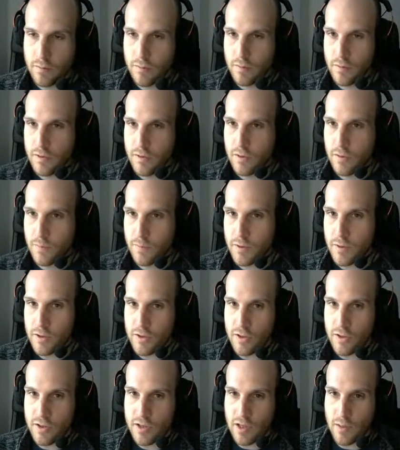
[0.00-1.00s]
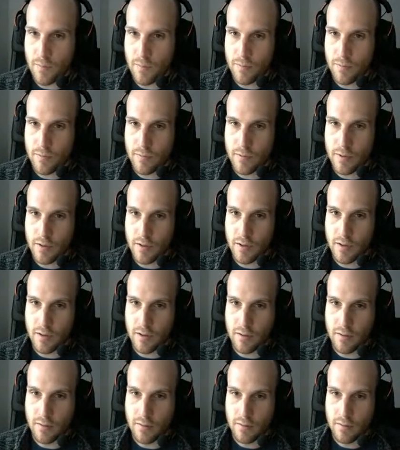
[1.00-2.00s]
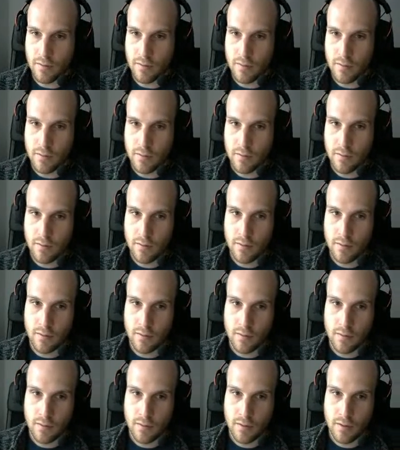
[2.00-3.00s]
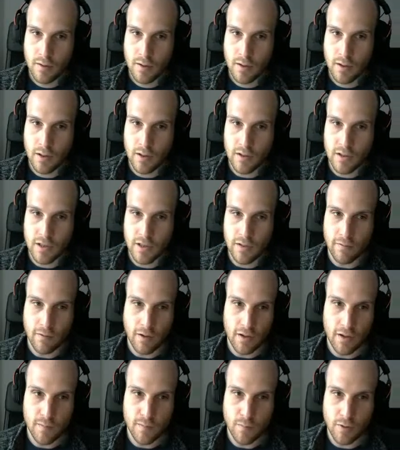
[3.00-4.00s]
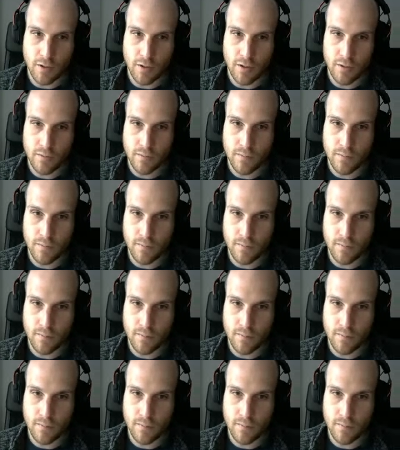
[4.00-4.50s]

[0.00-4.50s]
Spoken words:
So potentially a tape in here. Can't tell if light is blue.